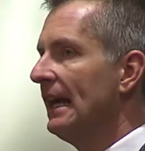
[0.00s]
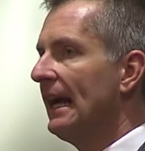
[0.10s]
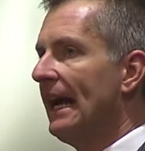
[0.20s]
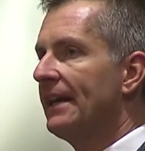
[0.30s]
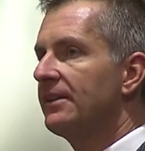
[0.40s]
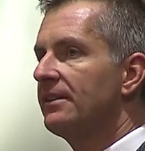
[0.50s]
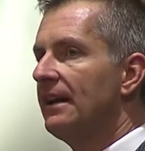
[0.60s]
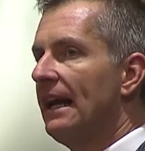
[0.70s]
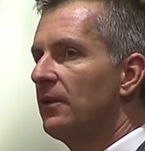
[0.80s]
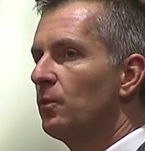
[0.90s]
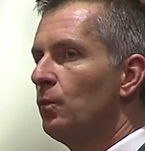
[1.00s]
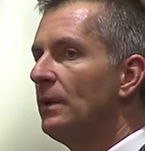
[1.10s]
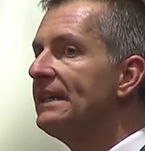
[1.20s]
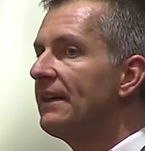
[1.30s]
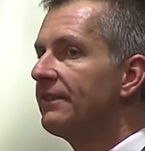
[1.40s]
And, and
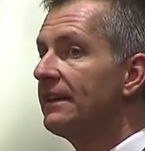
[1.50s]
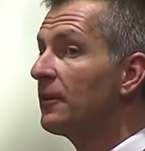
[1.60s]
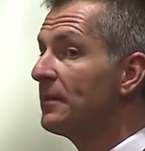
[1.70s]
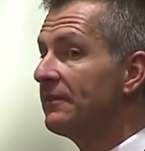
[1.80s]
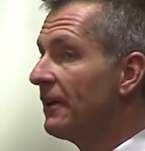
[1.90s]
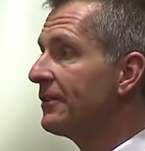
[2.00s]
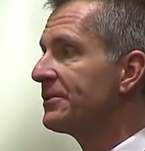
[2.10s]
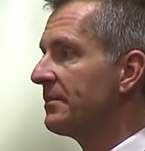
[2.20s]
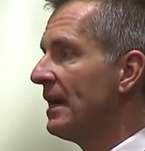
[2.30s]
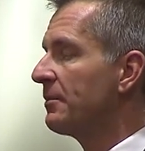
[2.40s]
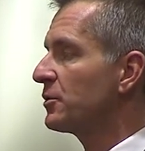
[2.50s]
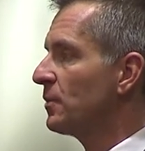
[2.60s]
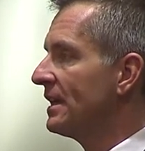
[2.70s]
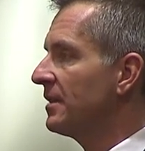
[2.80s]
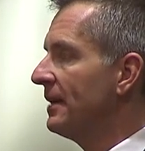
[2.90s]
we definitely, there have been very interesting papers
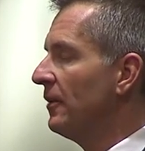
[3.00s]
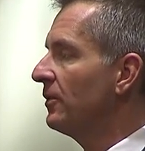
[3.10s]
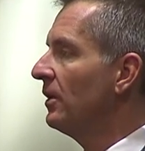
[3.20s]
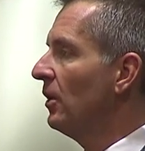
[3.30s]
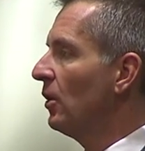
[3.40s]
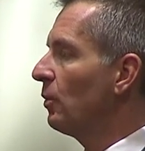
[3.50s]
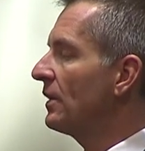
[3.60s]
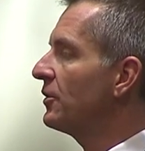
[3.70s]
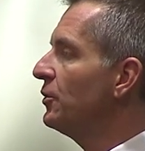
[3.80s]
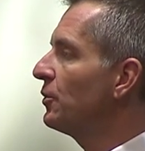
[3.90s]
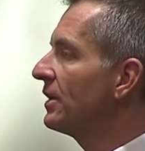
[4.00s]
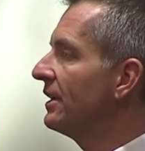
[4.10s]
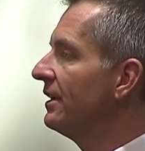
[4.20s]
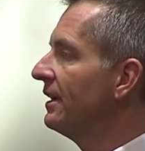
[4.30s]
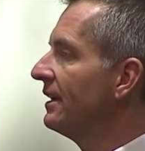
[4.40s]
written about whether you
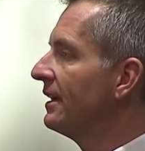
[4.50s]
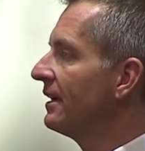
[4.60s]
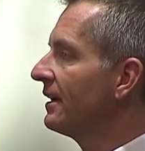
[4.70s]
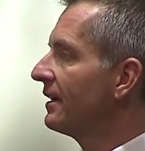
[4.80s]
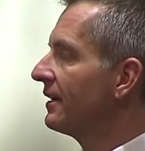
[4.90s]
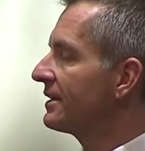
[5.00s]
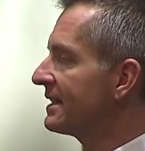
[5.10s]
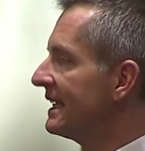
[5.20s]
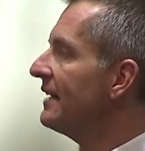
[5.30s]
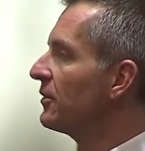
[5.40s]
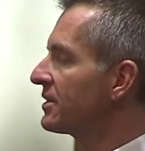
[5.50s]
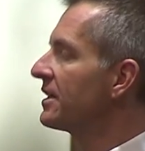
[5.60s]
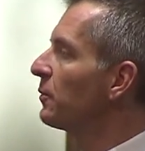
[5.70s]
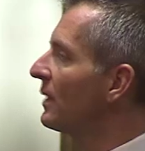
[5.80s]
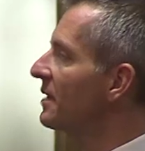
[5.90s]
could see those. So
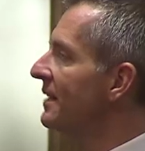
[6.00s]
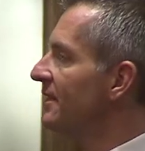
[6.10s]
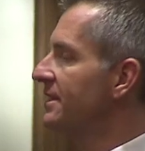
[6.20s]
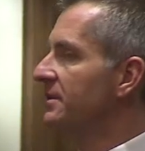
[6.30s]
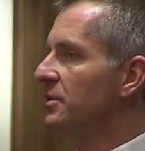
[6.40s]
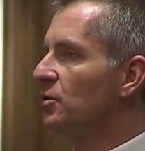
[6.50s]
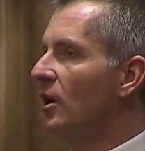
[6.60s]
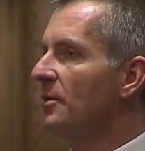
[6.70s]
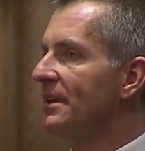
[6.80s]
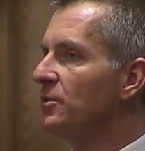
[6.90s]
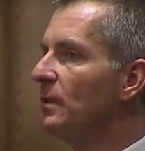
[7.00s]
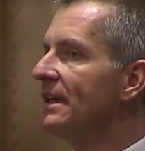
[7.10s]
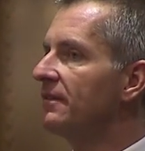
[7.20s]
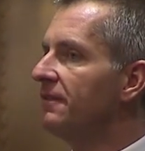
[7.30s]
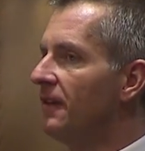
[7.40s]
that one of the benefits of astronomy is we
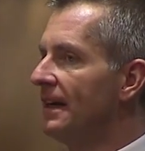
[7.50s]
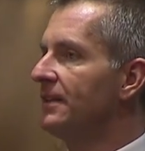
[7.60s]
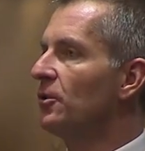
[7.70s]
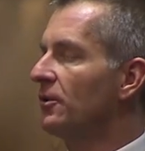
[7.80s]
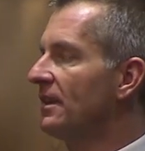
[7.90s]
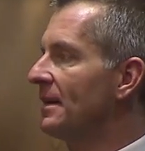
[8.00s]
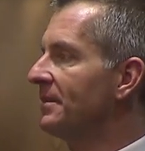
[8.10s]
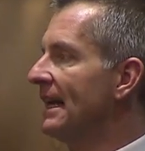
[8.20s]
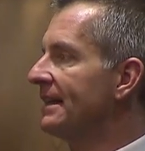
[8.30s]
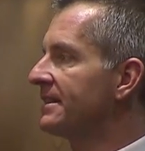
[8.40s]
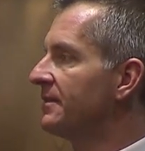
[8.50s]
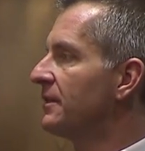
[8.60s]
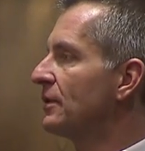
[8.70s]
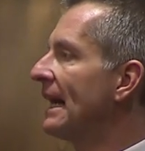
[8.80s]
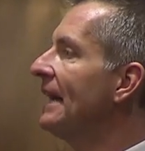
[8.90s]
can find Earth-like planets of
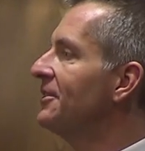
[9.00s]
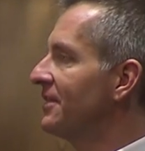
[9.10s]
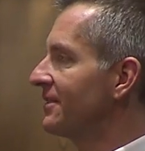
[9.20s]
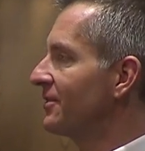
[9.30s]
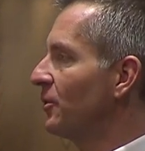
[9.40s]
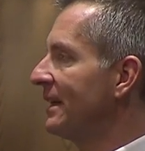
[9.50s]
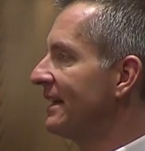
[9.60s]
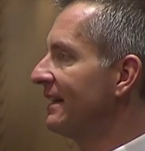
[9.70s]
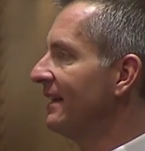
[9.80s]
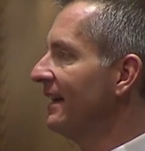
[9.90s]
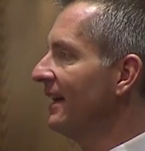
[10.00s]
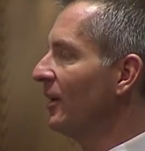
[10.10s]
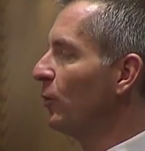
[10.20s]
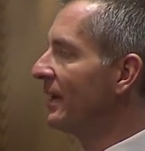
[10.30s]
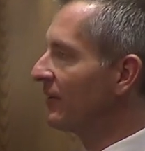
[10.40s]
different ages. So we can,
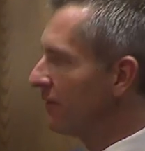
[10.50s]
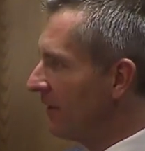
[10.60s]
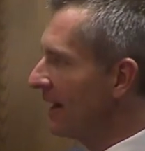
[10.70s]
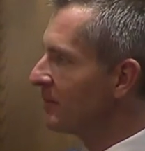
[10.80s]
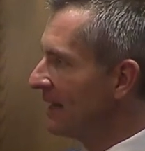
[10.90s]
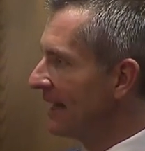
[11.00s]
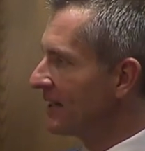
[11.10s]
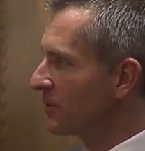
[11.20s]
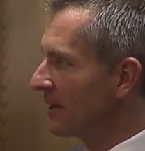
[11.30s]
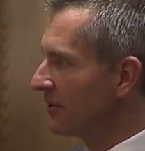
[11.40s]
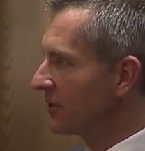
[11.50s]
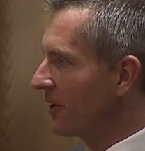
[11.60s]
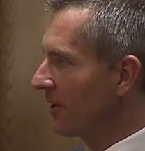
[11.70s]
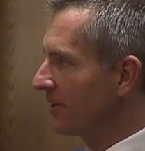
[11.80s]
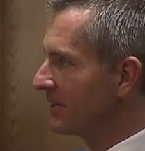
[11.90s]
we can find planets from other
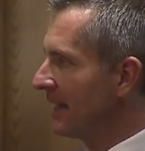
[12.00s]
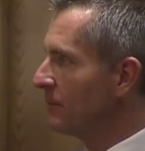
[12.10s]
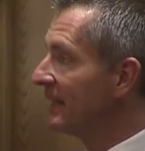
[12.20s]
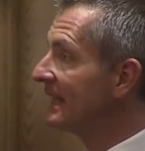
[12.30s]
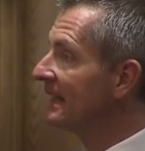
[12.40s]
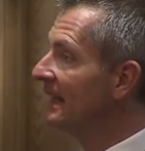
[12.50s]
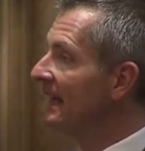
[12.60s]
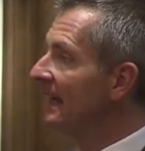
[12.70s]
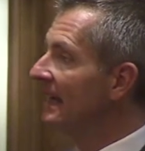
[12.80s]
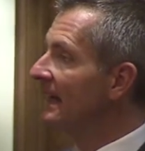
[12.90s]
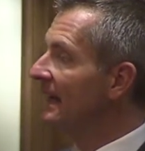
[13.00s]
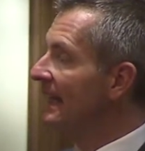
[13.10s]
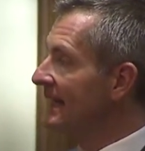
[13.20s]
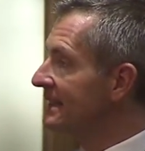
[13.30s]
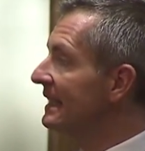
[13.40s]
stars, and we can
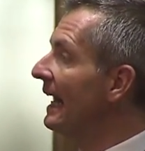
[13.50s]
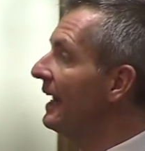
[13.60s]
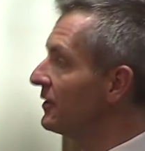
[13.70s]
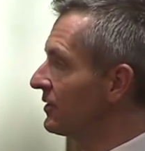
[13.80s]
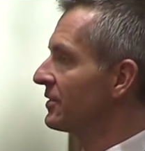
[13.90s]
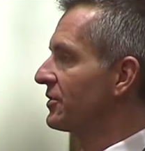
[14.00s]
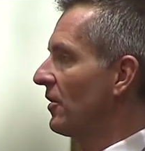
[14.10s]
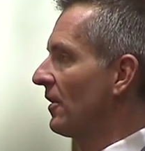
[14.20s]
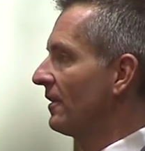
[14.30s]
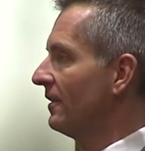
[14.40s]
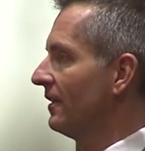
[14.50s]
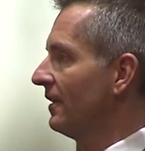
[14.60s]
guess the age of the star.